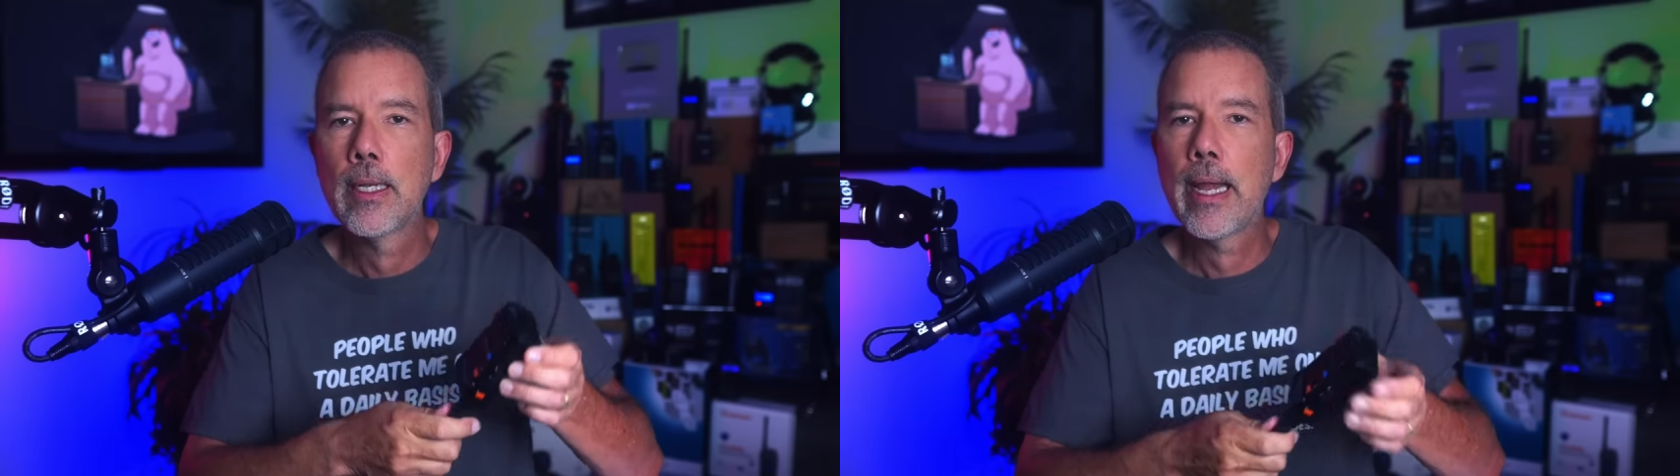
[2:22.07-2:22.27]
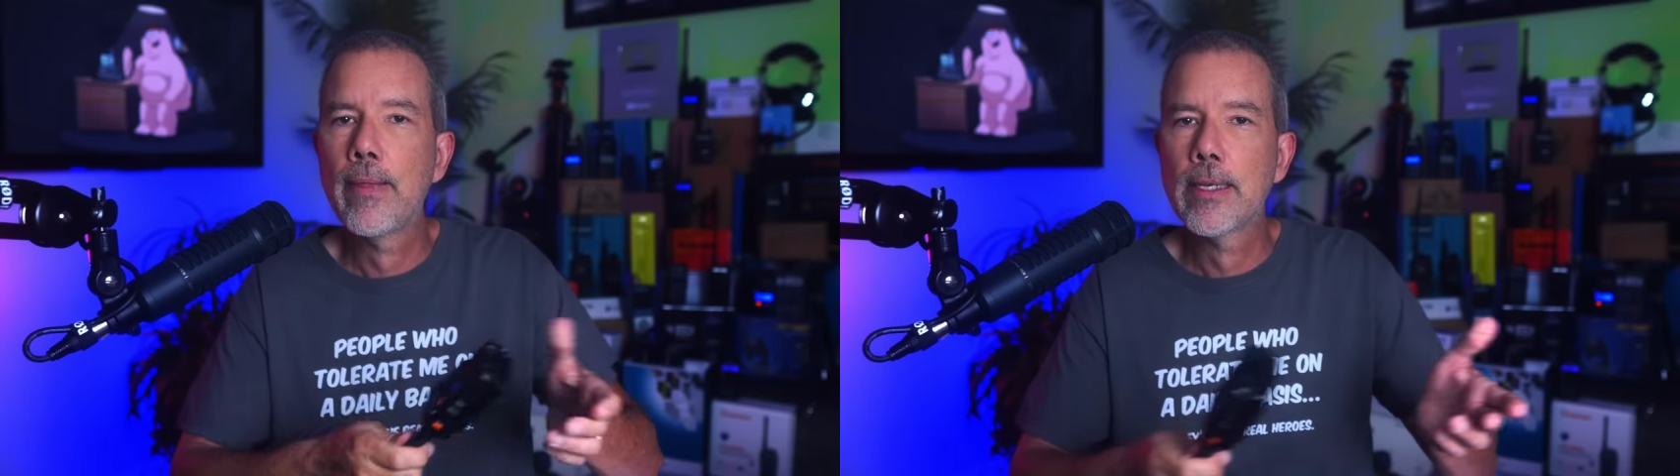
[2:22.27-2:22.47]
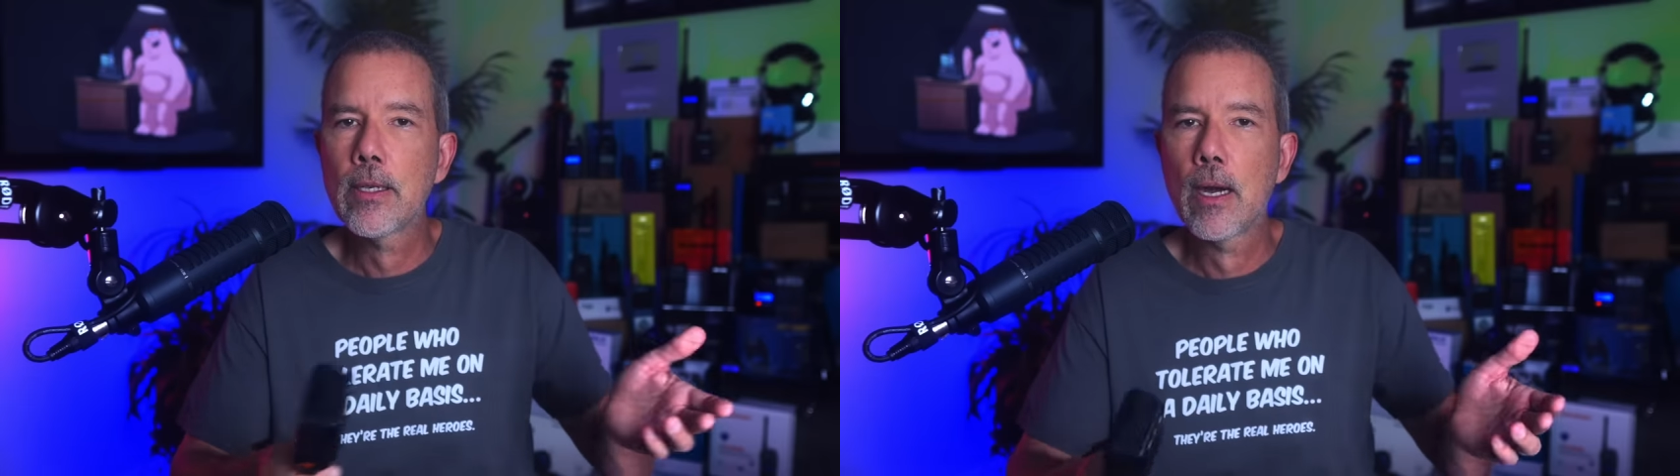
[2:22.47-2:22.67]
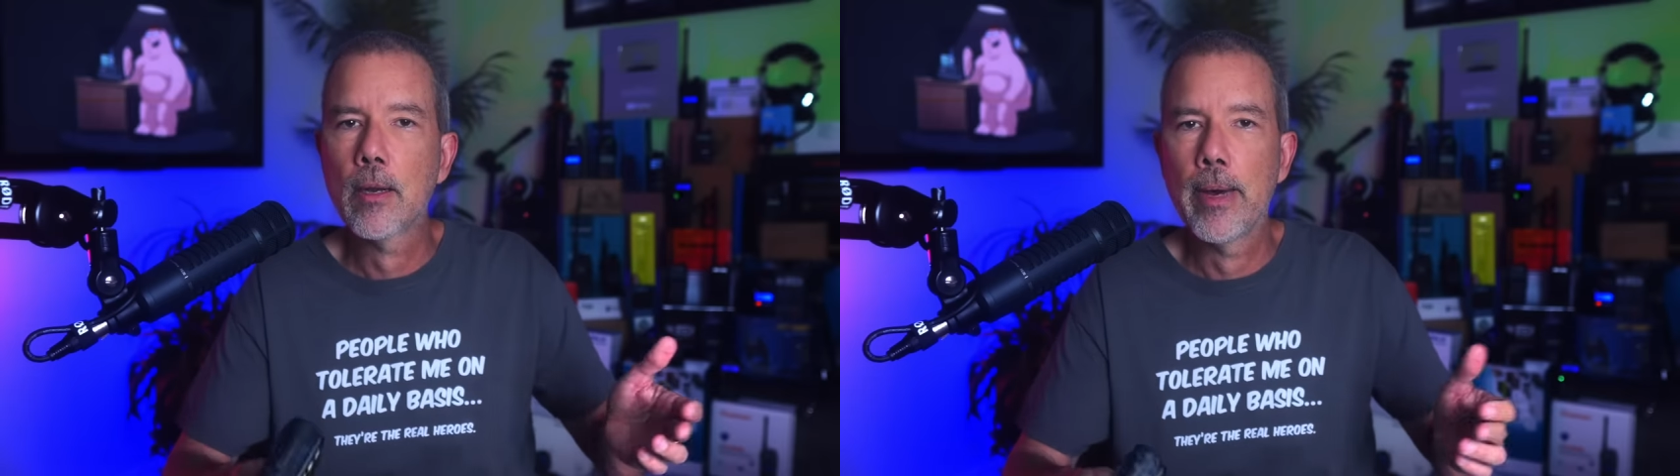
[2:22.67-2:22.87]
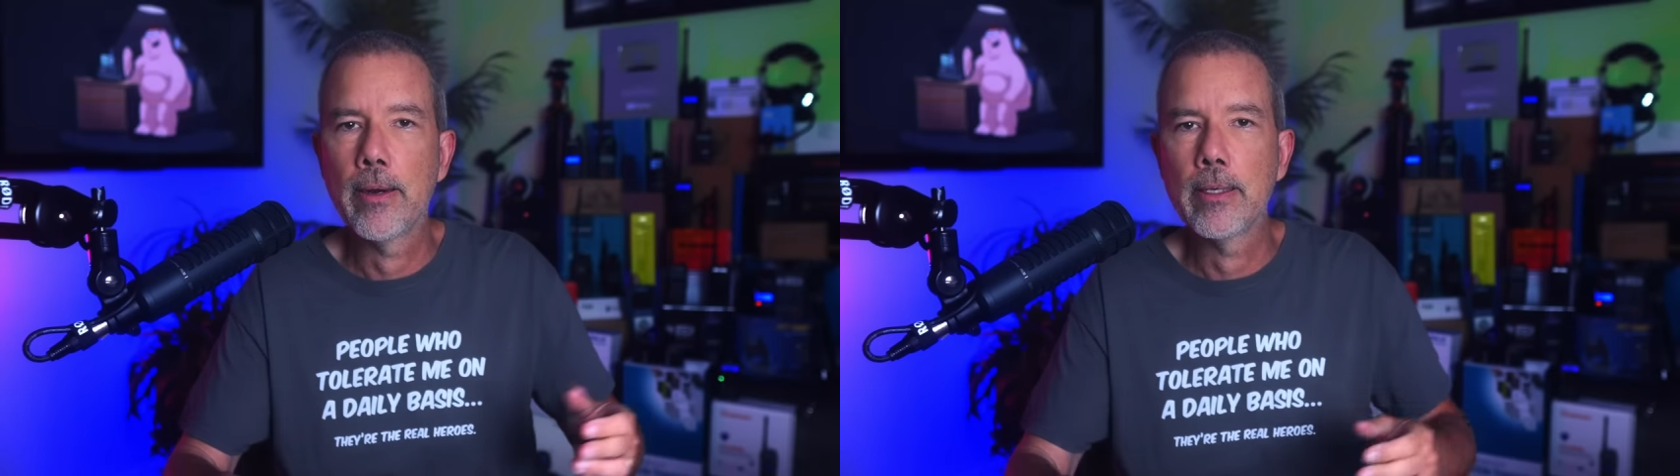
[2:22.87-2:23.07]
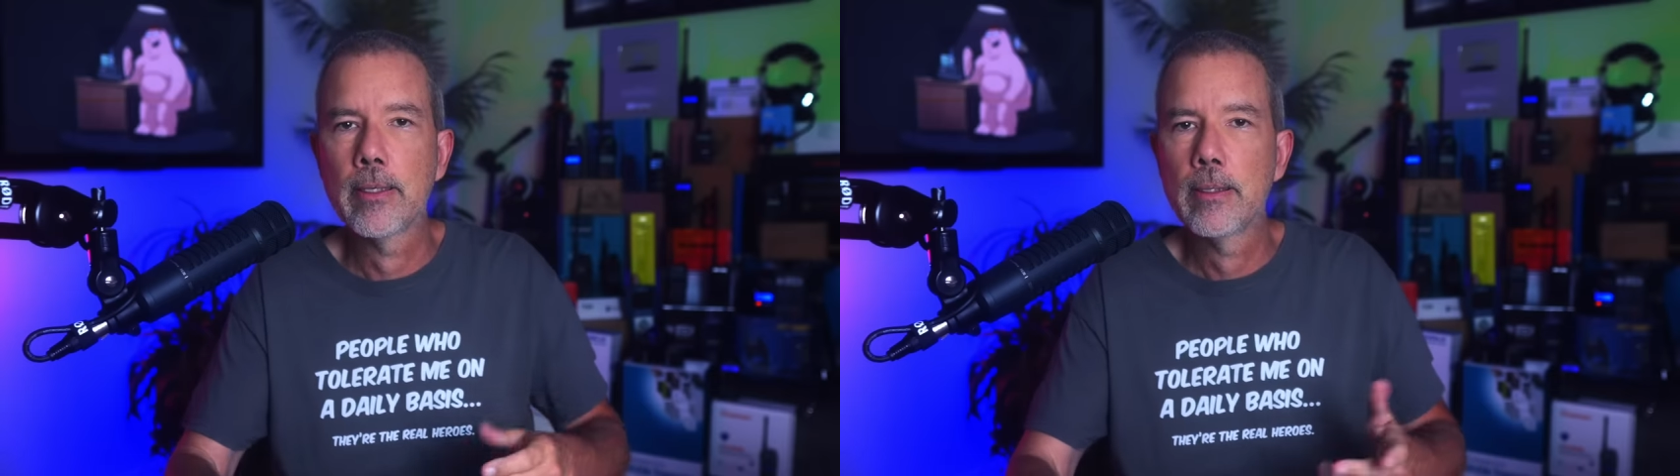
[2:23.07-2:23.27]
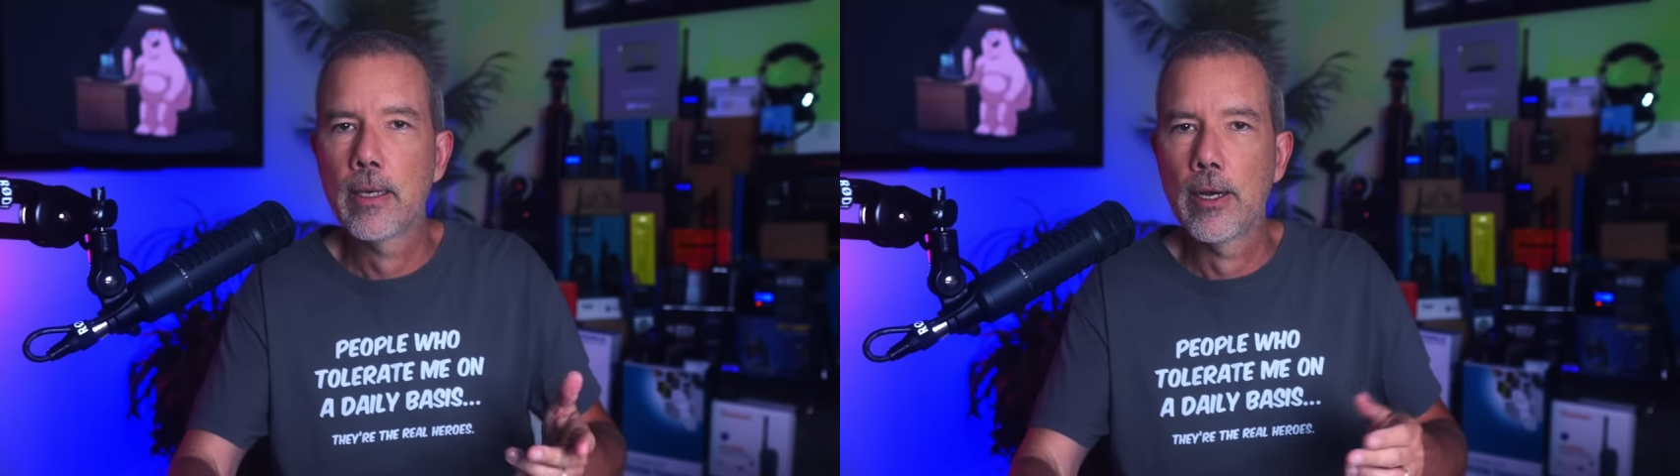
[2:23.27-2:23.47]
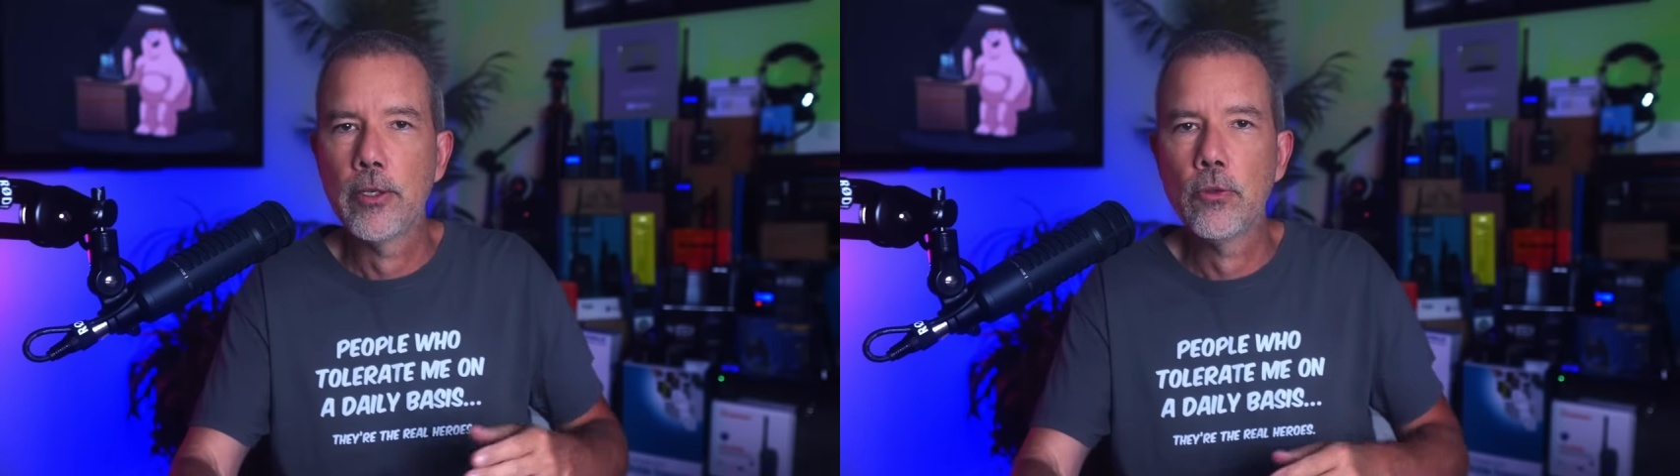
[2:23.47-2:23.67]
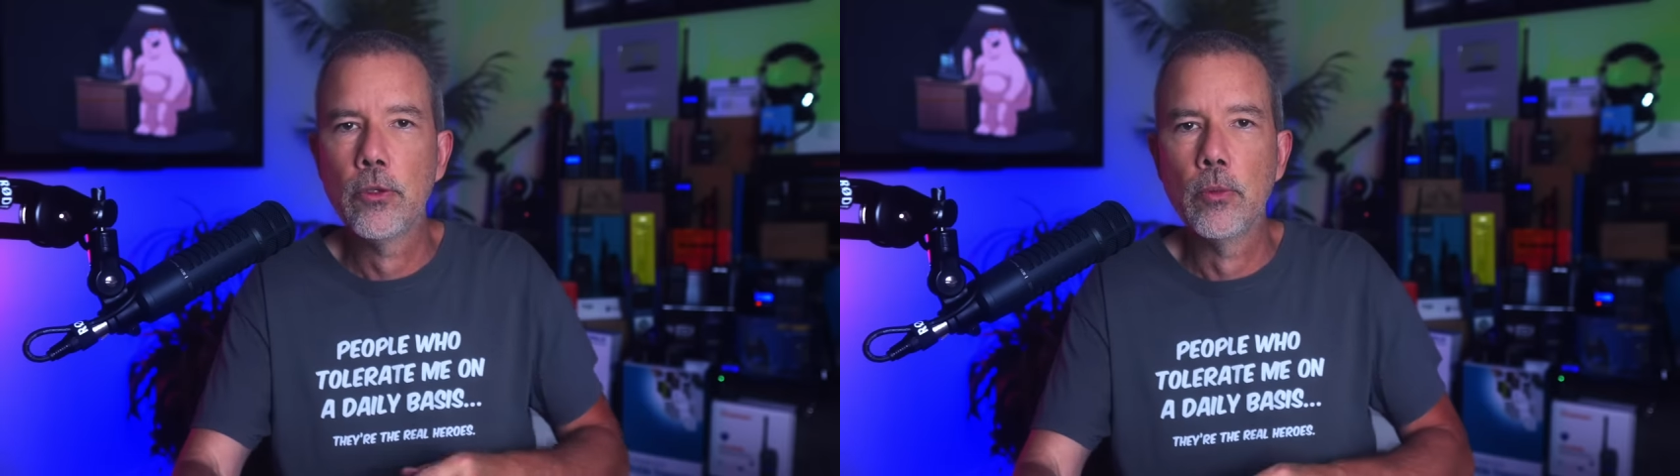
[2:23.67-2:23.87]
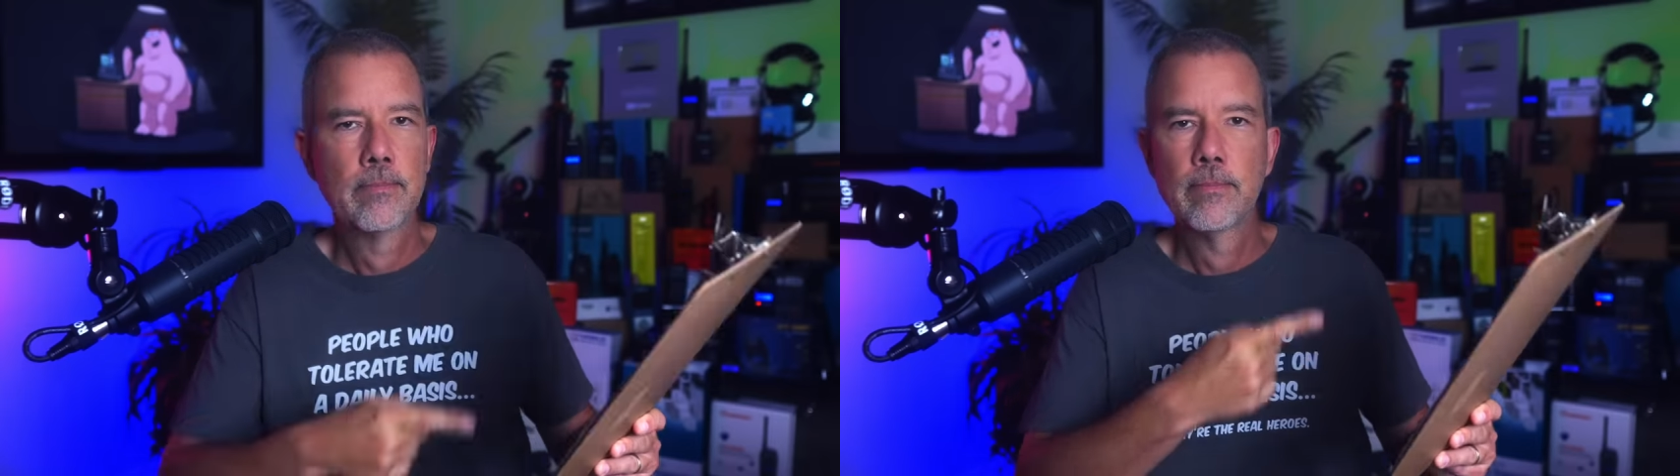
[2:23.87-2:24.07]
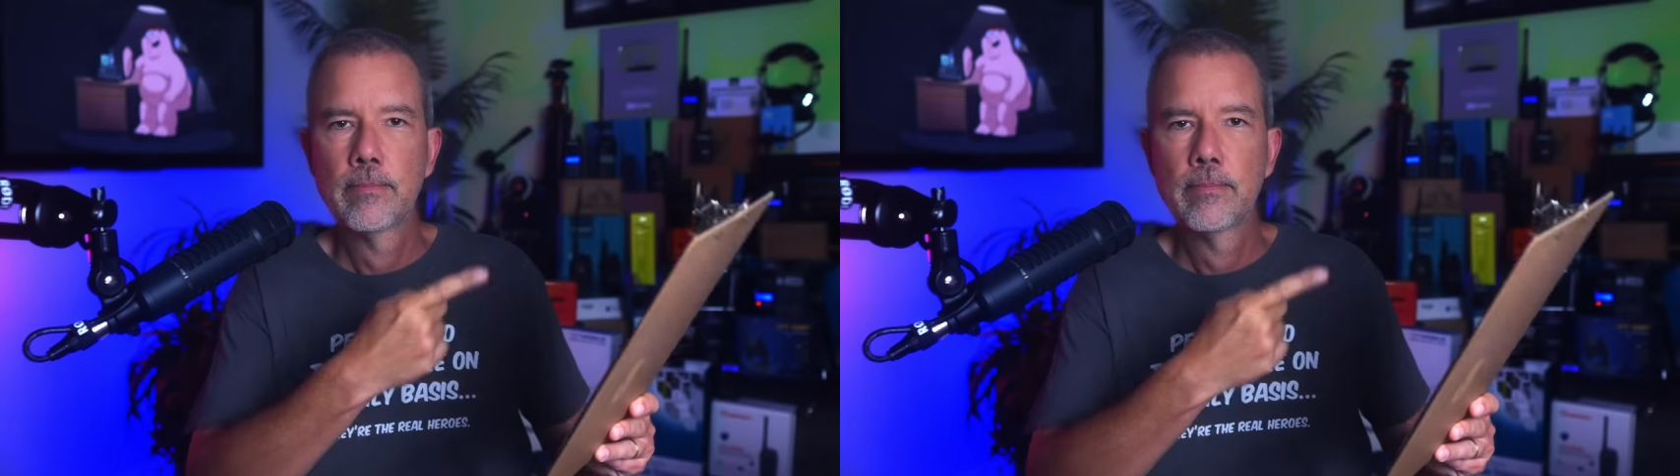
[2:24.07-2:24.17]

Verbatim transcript: and then talk about it on YouTube.